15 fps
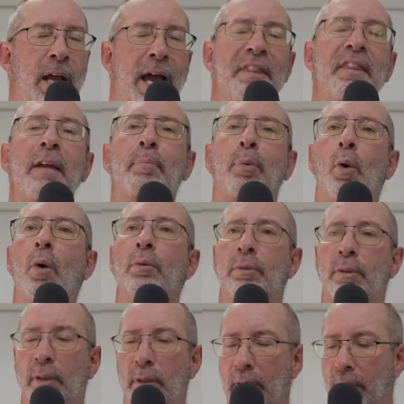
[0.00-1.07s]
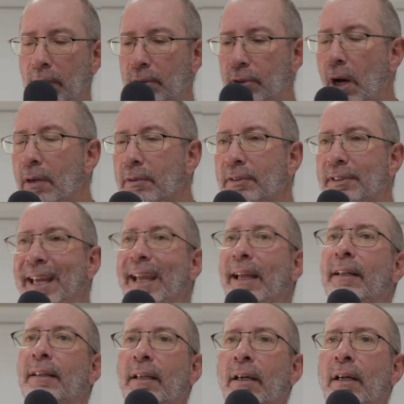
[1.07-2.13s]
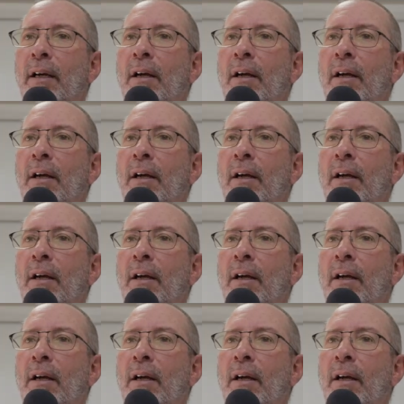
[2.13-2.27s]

And they brought John's head